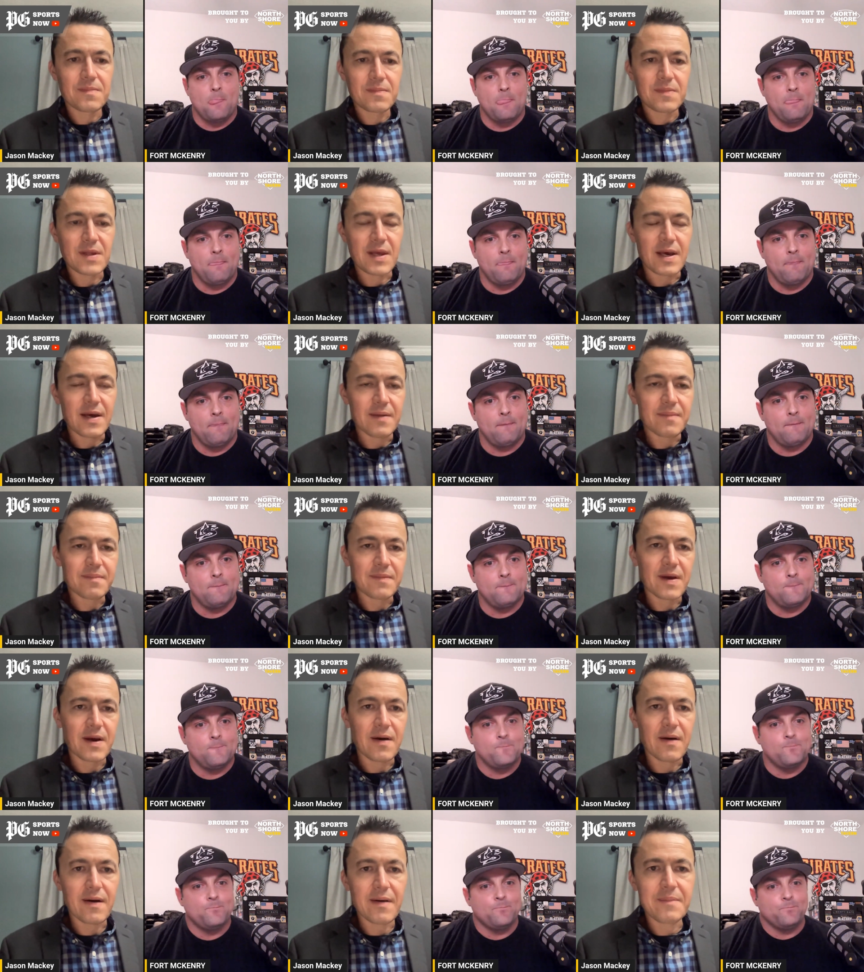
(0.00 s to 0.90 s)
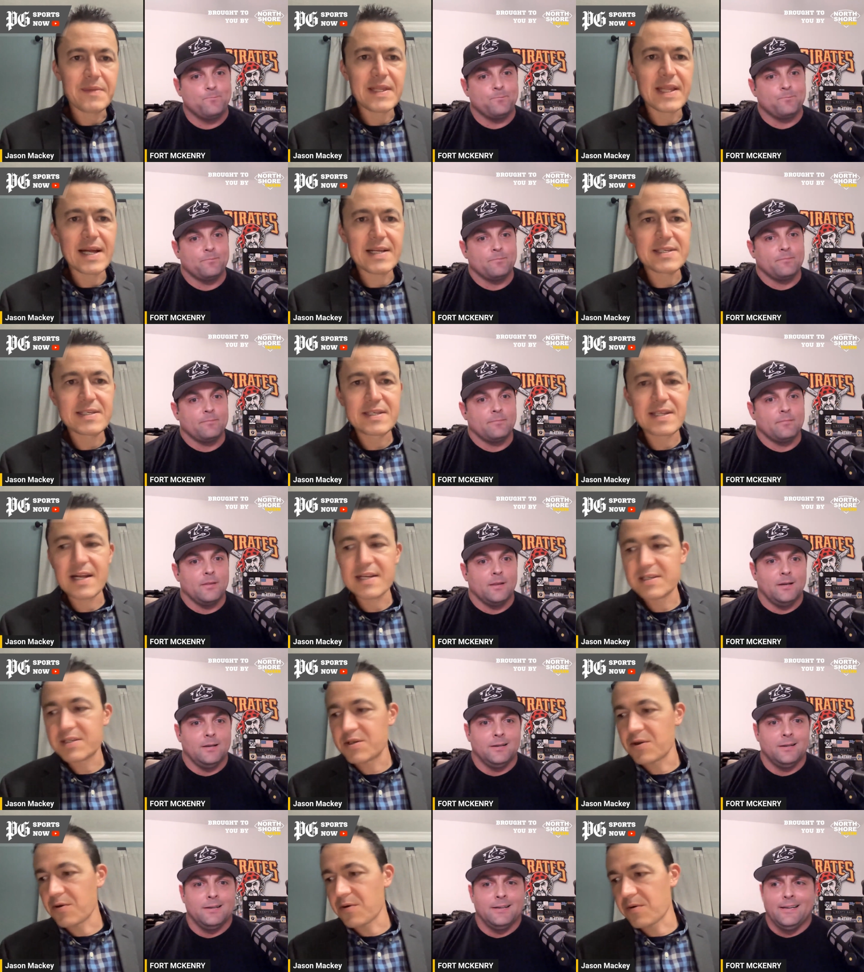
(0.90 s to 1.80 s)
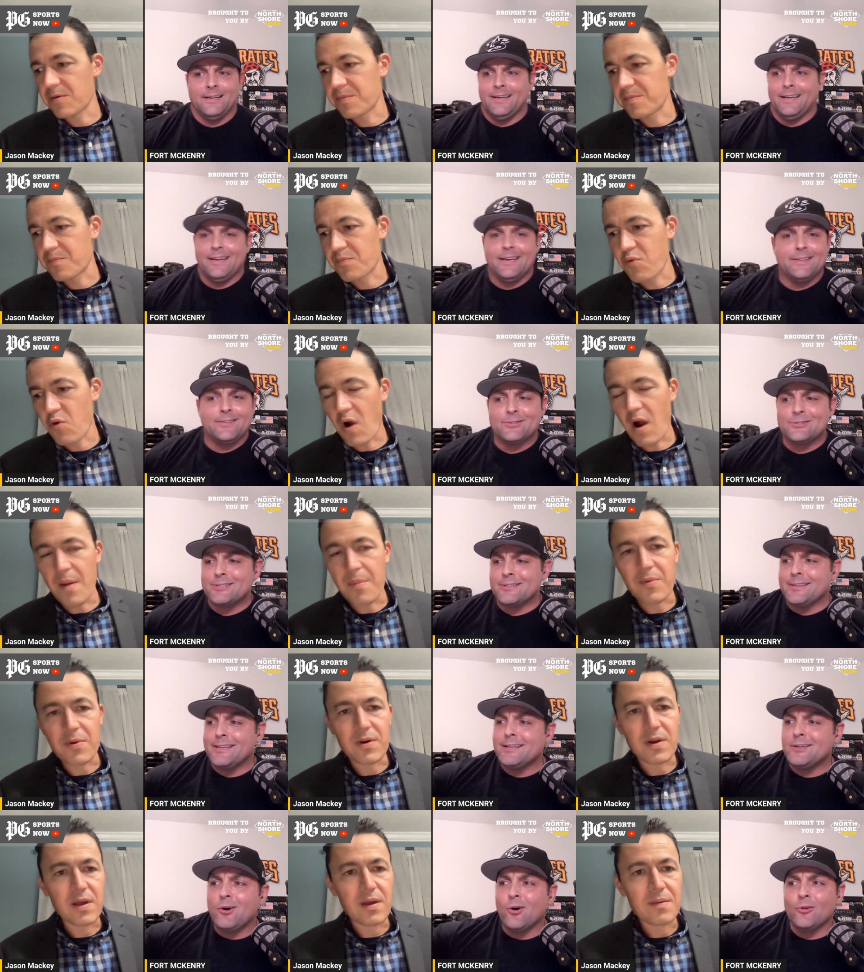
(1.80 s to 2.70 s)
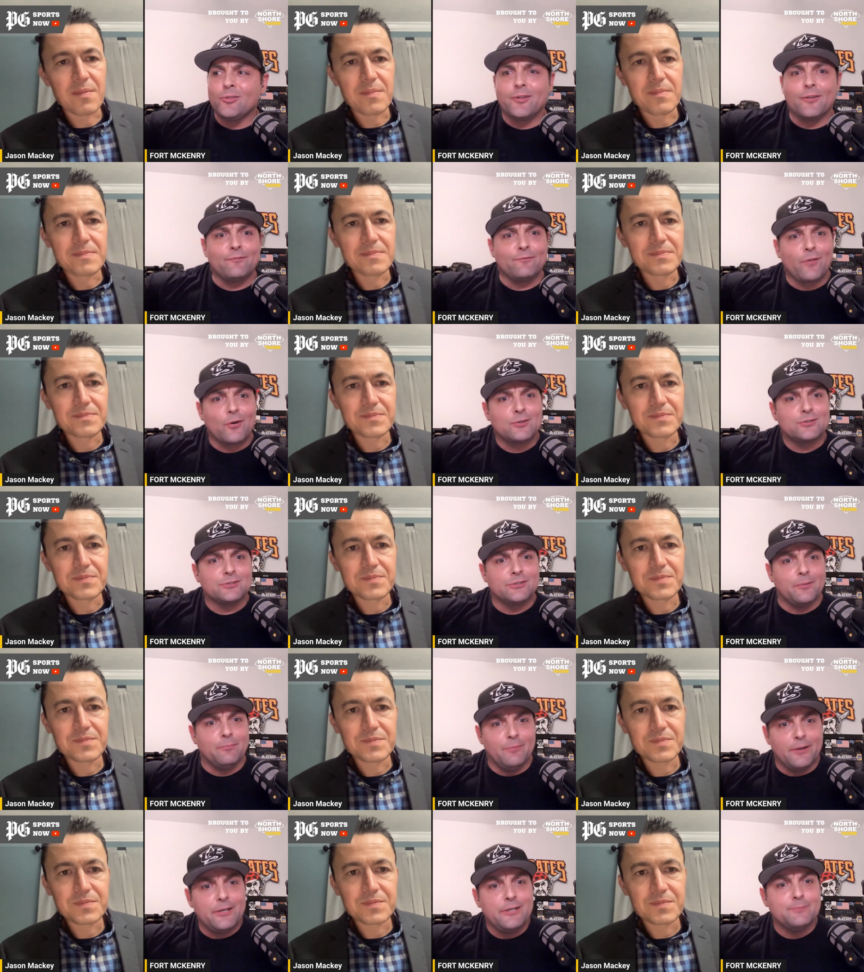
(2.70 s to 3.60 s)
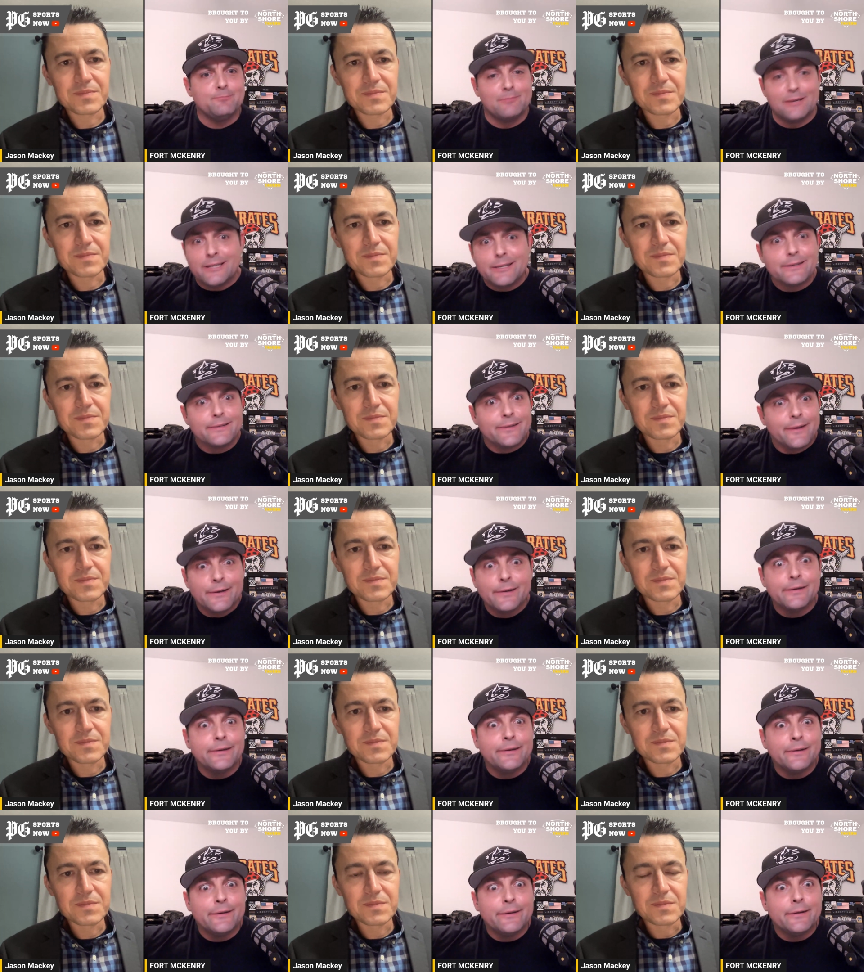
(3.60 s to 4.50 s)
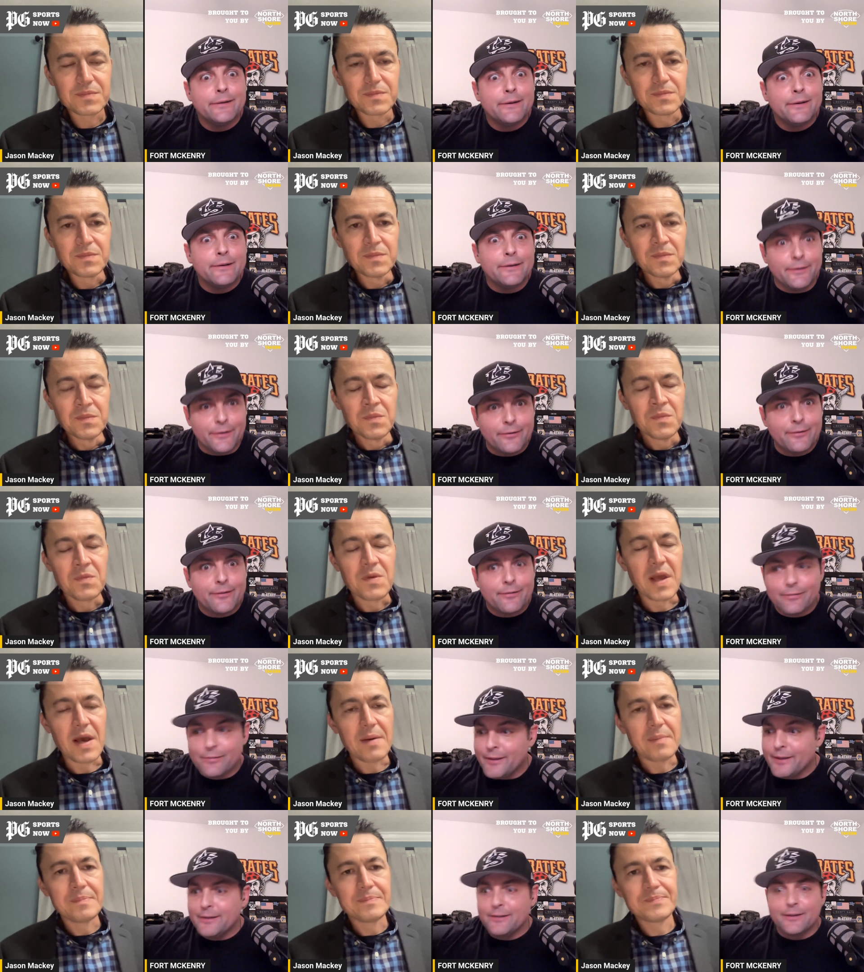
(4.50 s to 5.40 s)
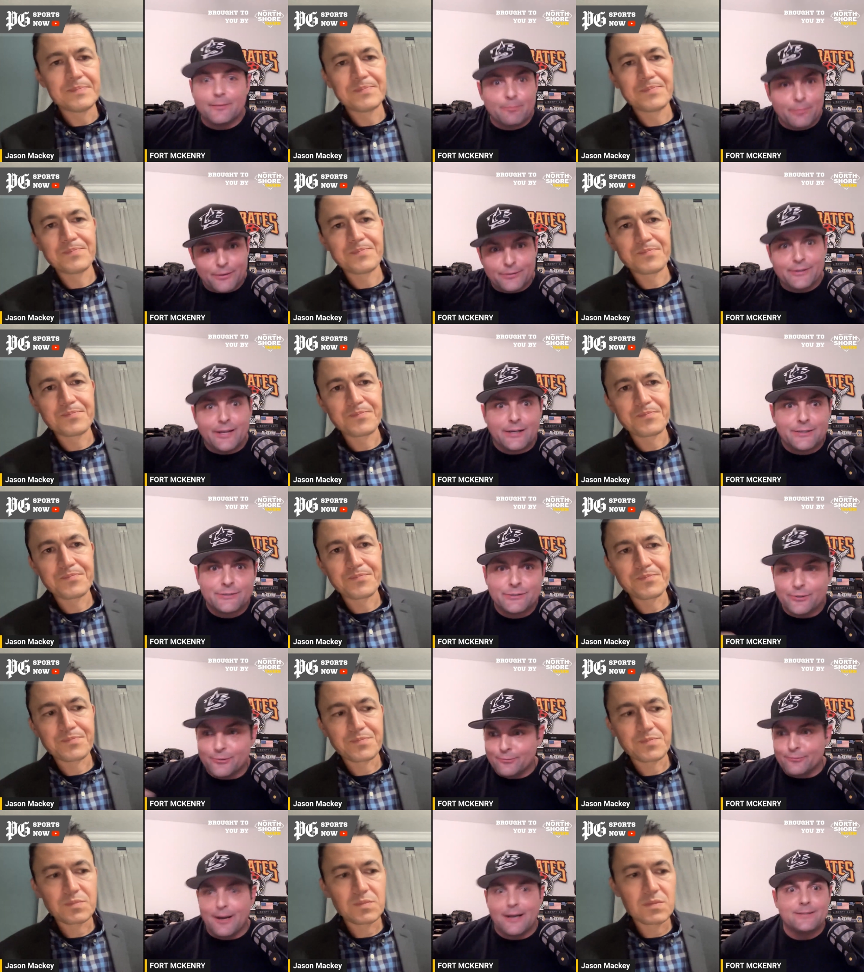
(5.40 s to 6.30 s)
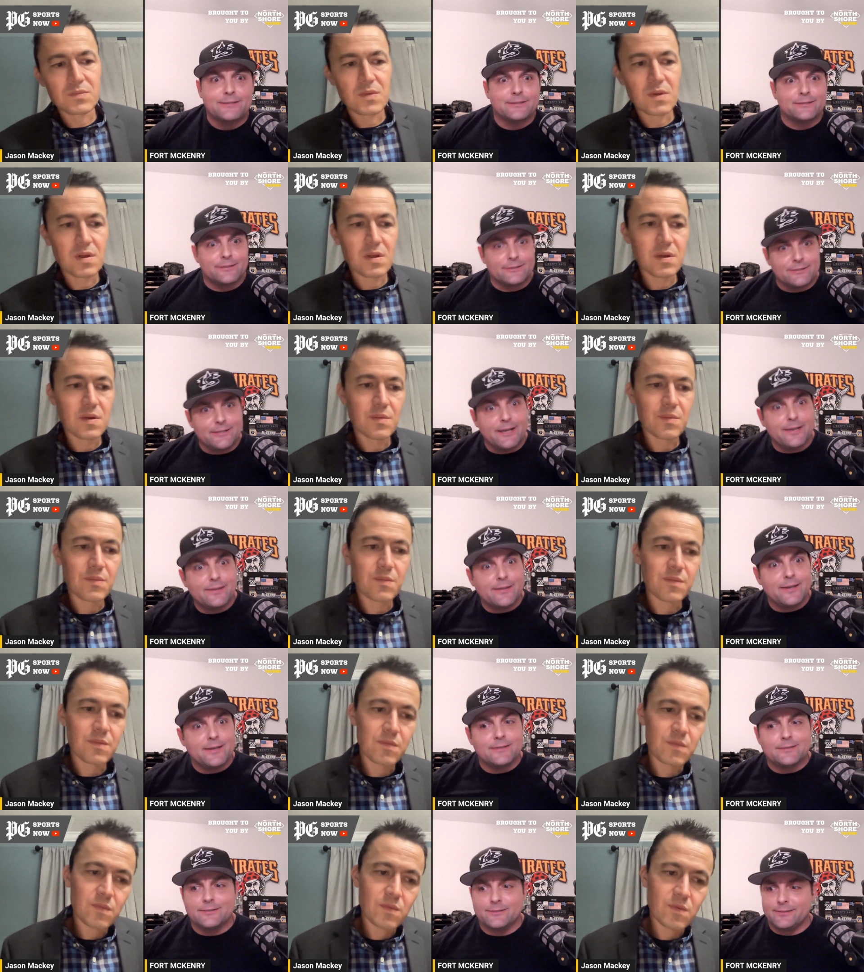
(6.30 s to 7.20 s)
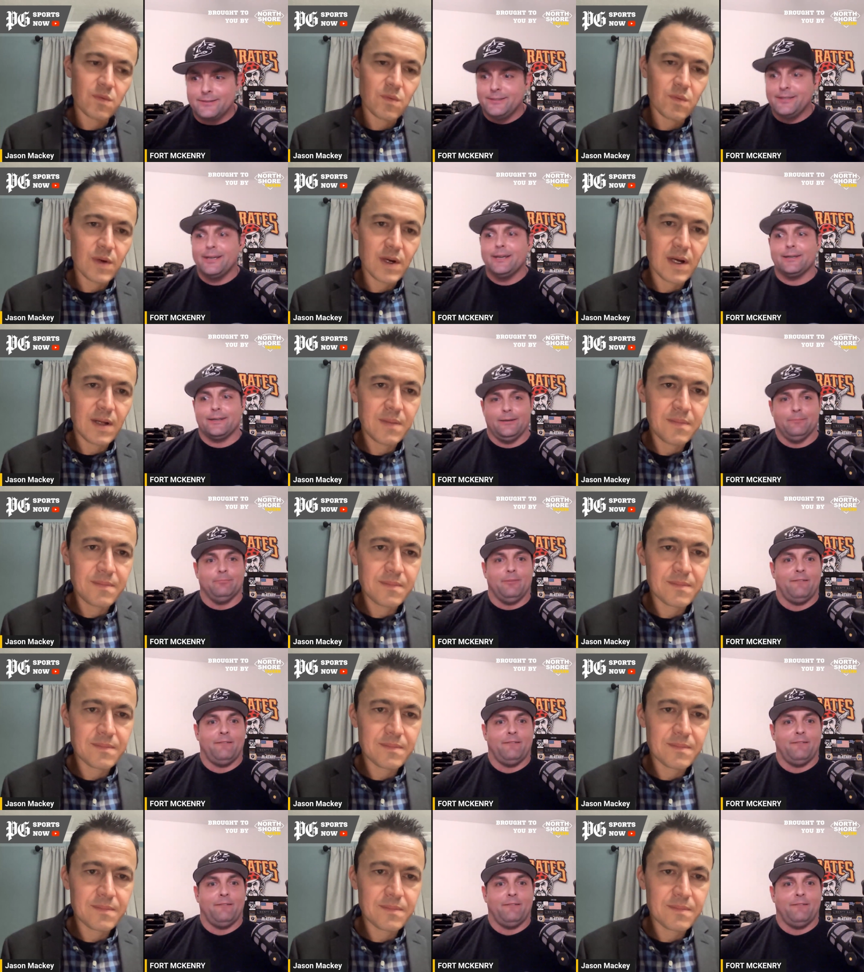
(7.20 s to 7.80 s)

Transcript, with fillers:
Speaker 1: Yeah, no, I mean, that's, that's your,
Speaker 2: and there's problem. A thing called the First Amendment, you know, that thing that protects your rights to say things. You can
Speaker 1: well,